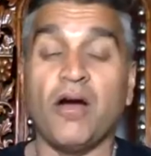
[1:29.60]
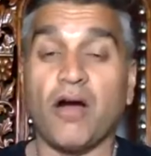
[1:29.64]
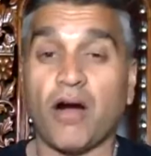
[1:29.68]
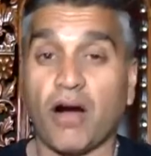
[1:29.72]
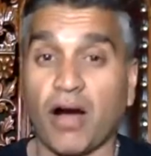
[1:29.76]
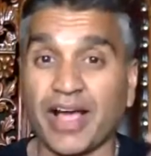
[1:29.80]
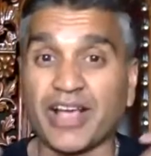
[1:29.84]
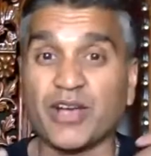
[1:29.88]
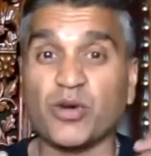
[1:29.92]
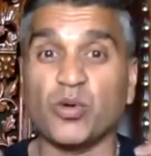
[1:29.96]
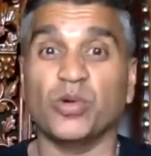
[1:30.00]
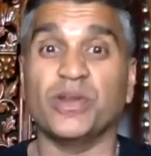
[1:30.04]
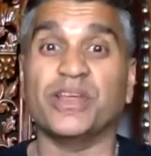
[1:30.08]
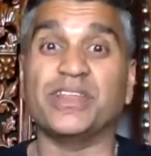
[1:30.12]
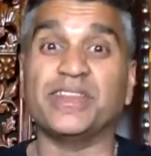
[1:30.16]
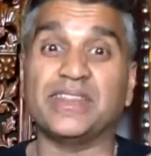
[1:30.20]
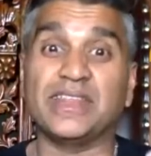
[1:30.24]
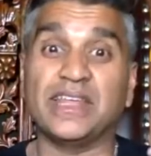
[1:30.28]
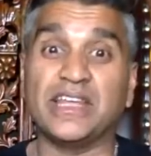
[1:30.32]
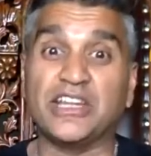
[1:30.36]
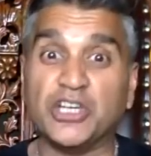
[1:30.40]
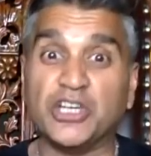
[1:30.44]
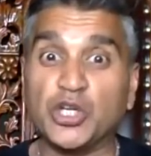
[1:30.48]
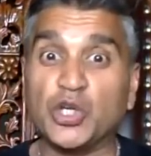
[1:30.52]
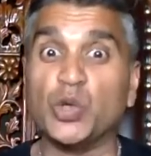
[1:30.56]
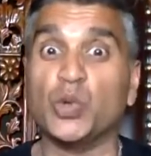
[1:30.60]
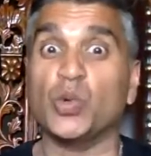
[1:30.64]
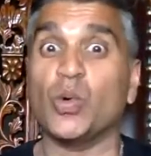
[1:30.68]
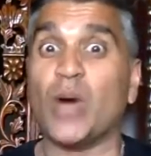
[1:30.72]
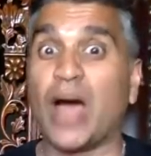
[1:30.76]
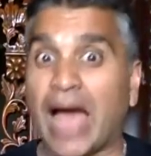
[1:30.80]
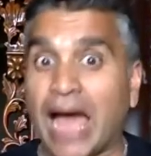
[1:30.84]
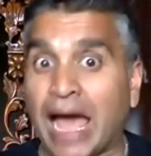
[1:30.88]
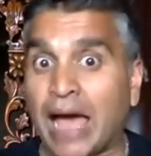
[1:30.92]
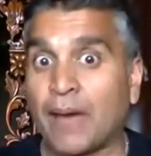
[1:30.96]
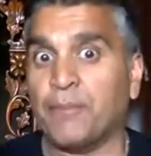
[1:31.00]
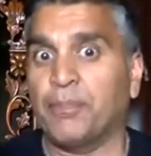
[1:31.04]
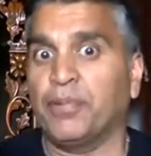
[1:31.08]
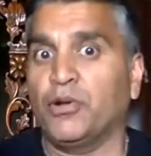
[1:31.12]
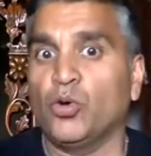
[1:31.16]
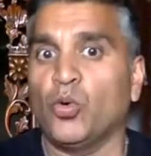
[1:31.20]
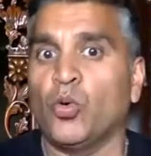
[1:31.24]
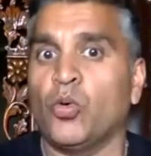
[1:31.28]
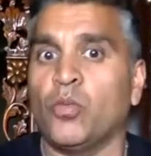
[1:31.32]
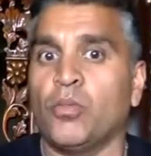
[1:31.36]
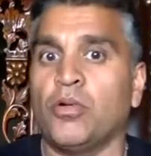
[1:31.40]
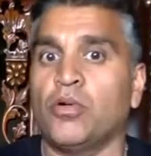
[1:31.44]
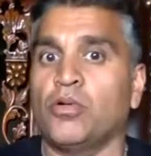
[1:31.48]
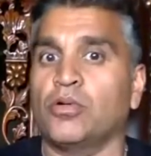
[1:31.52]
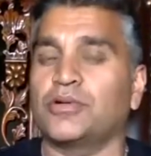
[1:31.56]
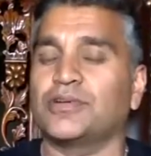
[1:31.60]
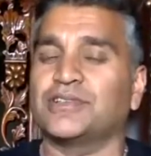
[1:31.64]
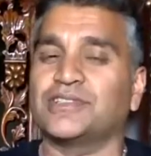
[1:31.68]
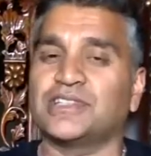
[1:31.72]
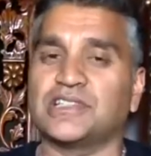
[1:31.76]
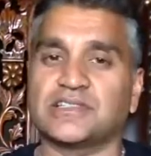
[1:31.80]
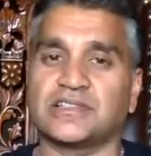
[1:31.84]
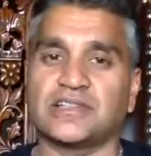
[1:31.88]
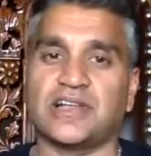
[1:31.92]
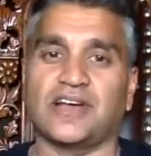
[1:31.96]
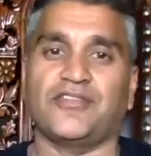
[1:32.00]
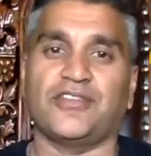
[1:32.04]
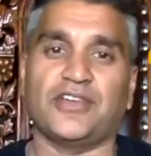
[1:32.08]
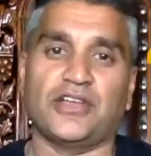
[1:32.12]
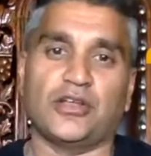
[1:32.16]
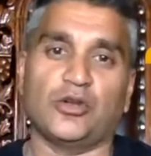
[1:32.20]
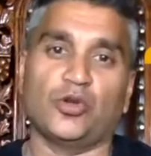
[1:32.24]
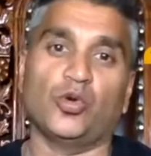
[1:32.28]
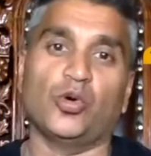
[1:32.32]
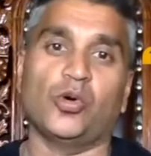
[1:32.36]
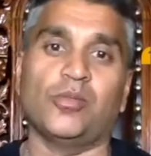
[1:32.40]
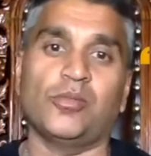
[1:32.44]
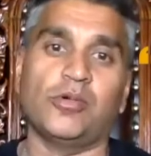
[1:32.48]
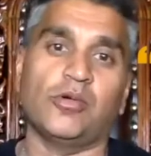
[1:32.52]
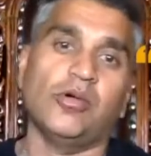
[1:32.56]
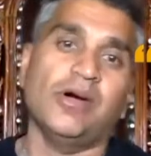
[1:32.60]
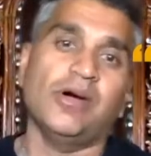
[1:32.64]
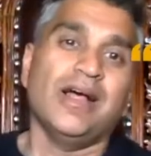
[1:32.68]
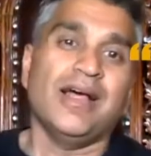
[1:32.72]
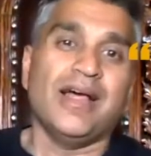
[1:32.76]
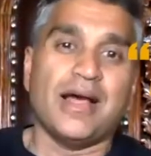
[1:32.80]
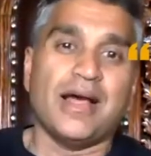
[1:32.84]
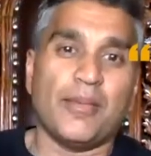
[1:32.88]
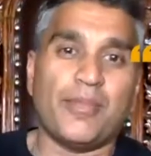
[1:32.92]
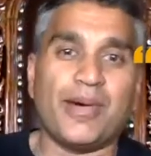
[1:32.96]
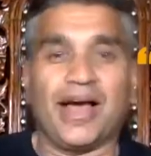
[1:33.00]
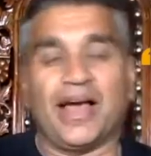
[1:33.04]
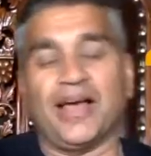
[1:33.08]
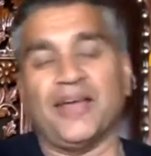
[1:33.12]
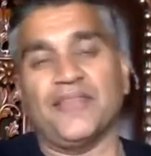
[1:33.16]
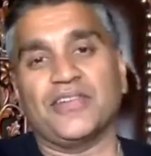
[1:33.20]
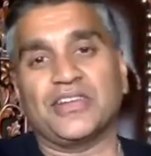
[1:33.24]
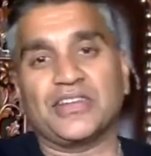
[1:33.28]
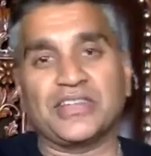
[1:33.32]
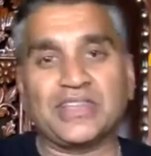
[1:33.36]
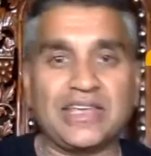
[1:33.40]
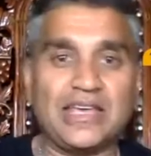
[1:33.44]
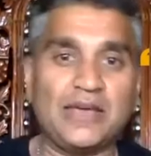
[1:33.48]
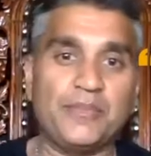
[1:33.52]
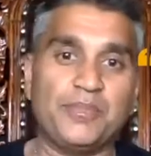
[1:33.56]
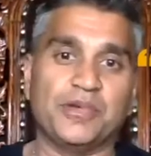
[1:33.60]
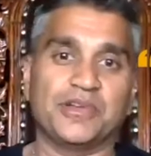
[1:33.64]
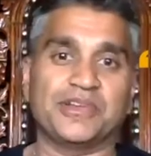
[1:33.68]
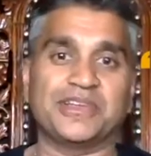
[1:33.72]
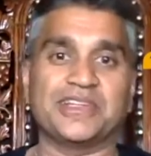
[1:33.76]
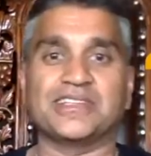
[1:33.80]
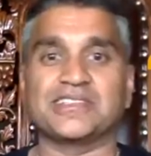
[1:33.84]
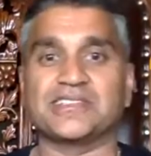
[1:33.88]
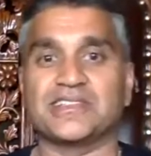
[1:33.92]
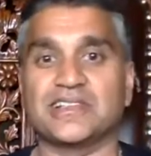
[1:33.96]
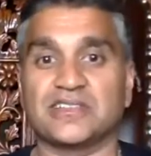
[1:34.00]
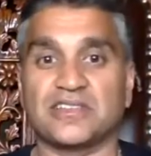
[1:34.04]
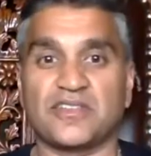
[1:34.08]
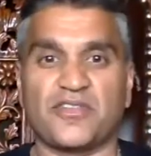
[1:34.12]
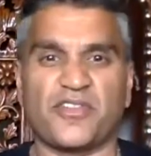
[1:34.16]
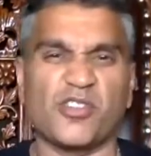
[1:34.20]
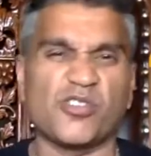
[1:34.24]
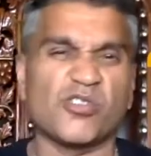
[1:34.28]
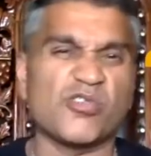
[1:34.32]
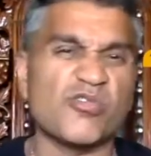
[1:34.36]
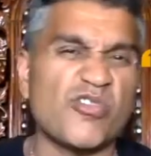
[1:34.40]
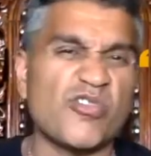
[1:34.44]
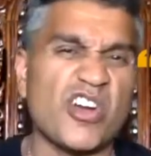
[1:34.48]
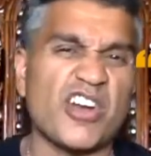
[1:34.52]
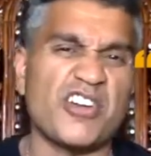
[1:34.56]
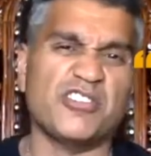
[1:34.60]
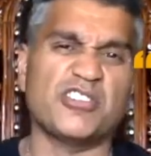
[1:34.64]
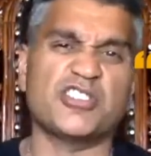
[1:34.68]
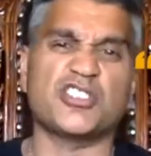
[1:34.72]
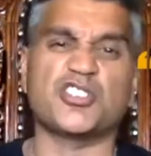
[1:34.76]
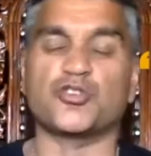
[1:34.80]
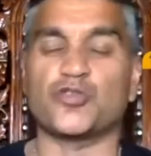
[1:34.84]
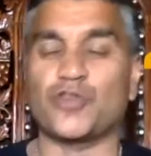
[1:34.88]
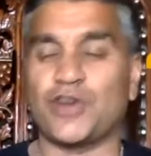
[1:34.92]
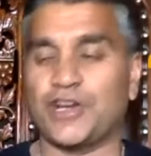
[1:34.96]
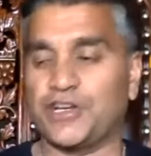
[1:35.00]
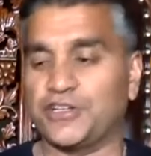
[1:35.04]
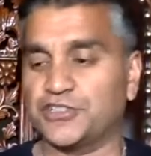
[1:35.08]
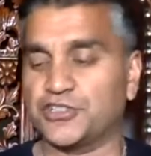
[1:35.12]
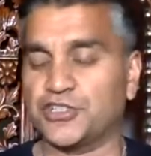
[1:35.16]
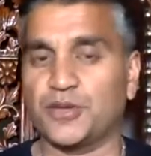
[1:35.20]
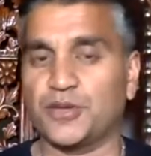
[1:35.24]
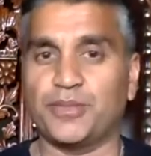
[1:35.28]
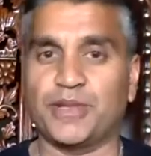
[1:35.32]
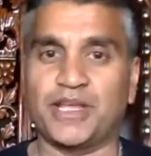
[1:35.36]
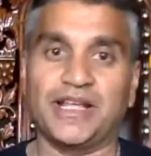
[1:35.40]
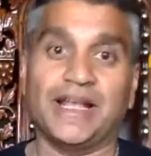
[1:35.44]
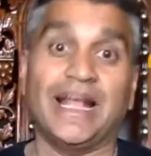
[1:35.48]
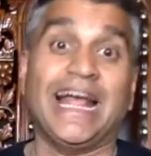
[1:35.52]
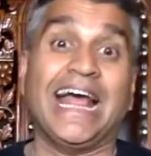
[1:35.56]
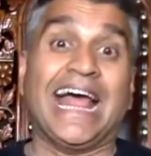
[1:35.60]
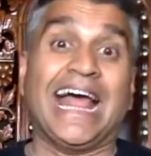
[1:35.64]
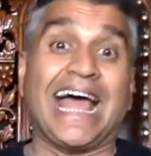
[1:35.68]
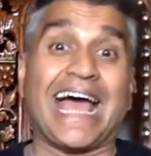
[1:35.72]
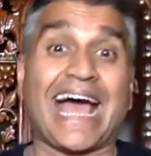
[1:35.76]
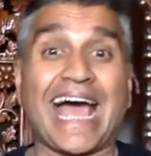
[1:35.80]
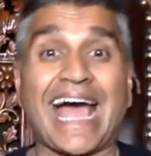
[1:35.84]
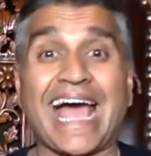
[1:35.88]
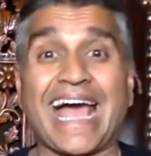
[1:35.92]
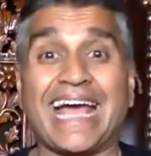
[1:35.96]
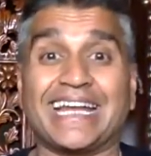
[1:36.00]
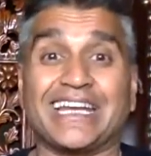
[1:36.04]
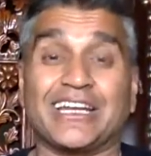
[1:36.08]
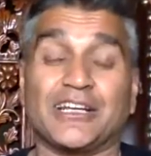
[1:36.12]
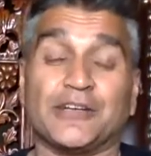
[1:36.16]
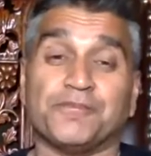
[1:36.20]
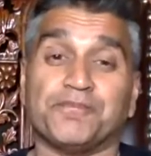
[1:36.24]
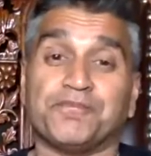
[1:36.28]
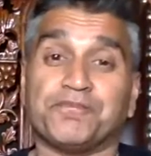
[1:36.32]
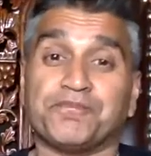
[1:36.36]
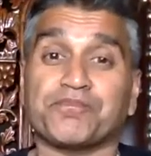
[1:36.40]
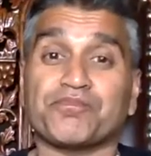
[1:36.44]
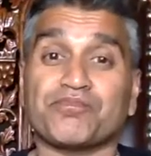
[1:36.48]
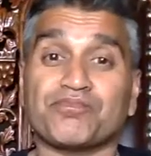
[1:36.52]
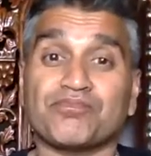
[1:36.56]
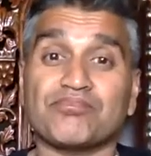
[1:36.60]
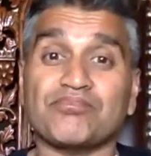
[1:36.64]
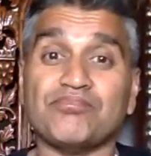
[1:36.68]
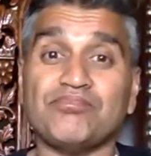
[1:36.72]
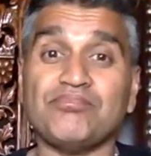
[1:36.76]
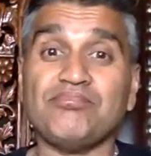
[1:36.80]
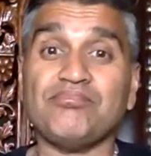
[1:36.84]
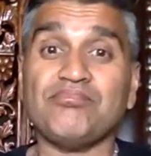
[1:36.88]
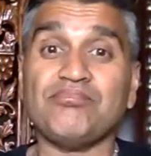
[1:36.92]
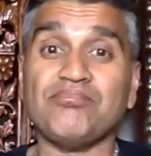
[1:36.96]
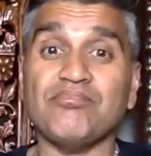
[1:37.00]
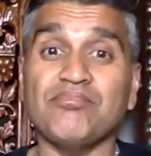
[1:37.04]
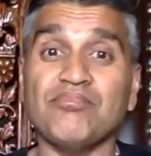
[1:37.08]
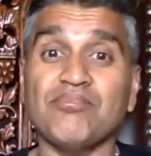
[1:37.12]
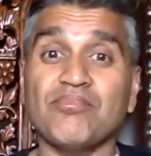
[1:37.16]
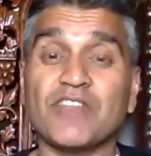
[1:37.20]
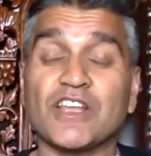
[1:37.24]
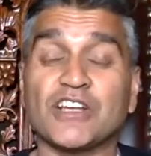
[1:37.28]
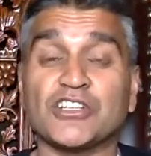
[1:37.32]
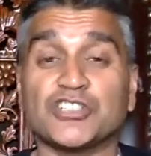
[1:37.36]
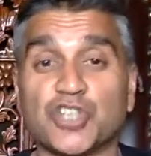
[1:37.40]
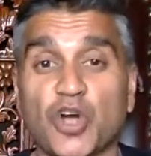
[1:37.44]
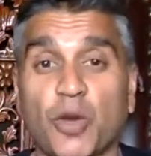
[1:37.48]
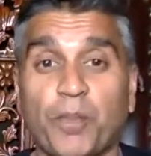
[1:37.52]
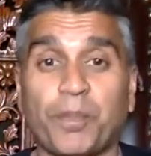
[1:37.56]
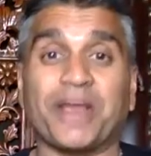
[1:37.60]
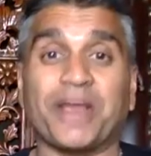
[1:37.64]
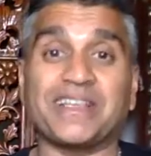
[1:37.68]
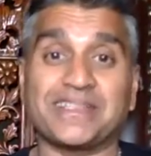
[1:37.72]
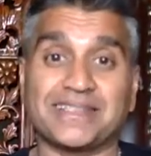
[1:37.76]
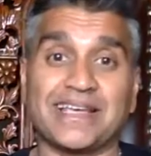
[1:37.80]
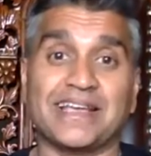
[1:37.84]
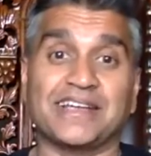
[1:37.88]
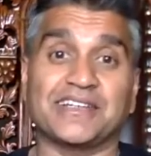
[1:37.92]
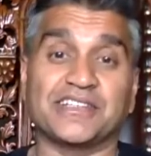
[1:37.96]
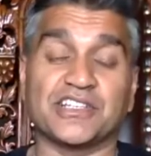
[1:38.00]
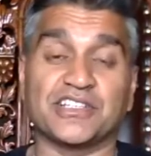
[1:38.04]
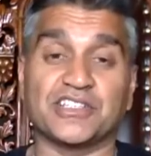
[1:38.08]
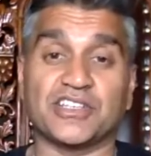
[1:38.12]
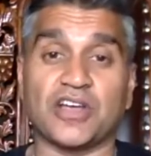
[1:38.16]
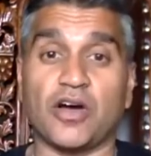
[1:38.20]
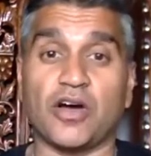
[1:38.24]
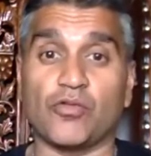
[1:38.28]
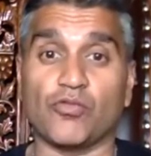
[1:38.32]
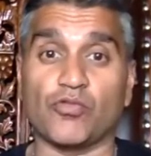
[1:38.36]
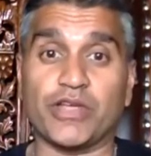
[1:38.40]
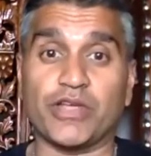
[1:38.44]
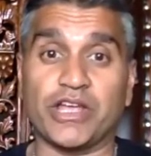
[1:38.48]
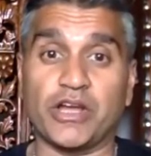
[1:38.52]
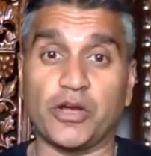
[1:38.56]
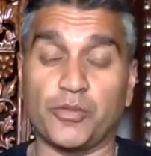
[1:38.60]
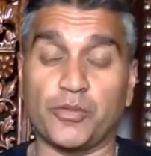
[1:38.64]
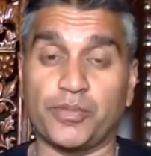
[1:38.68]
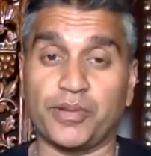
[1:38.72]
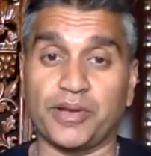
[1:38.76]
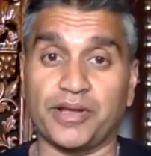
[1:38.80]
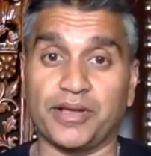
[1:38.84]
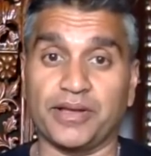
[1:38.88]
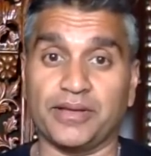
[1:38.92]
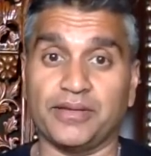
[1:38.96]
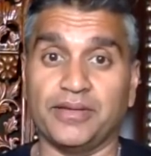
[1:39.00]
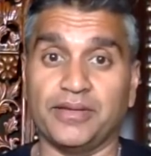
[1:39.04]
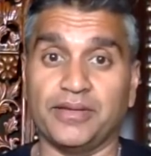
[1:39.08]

I call it the new abnormal, because there's nothing normal about having to keep a distance. It feels very strange to me. And shopping centres are reopening.